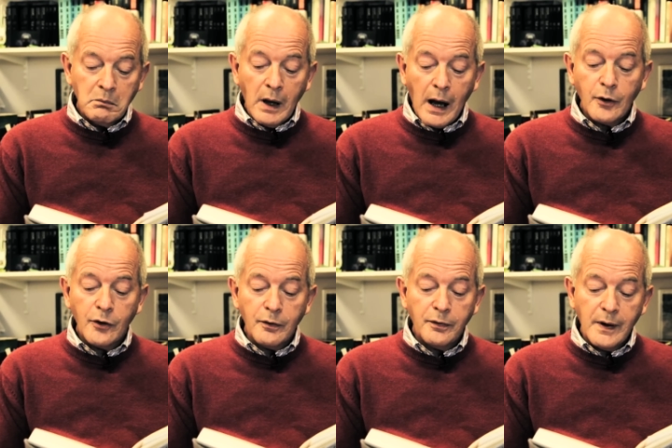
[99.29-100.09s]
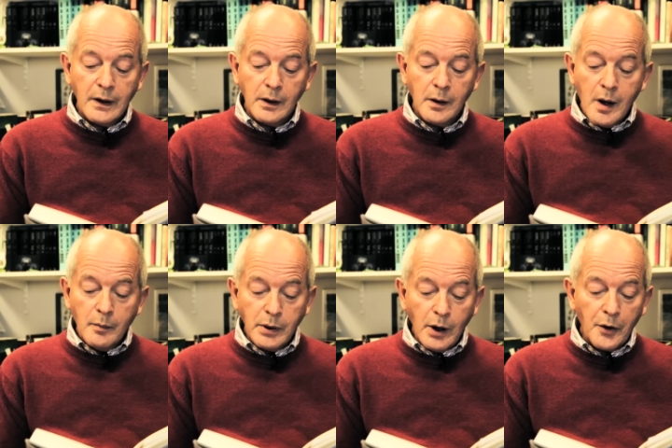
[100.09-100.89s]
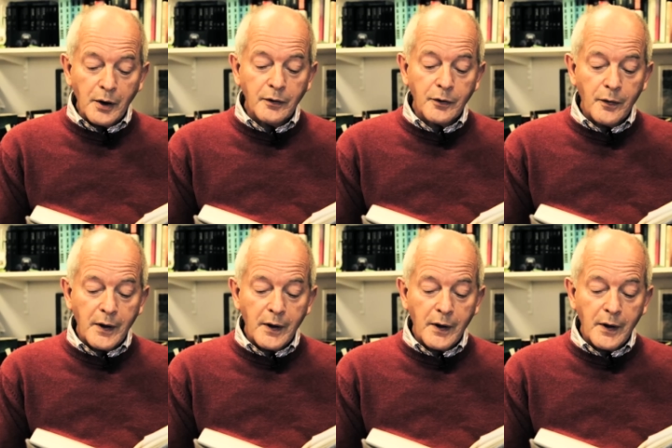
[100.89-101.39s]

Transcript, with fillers: How does it feel plodding through